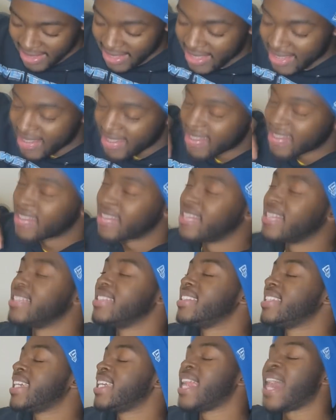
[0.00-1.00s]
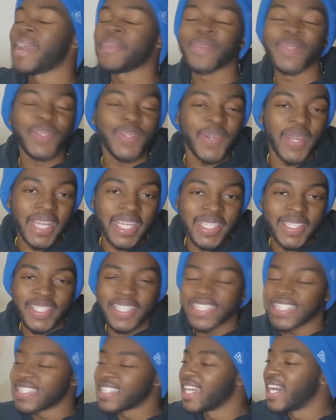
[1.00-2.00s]
just take a nap real quick.
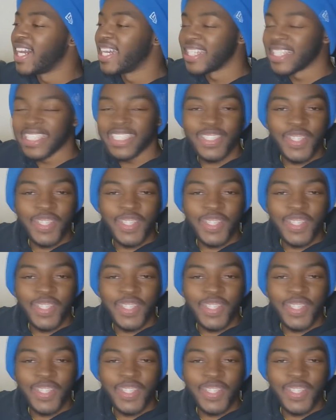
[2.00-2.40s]
You're, you're done.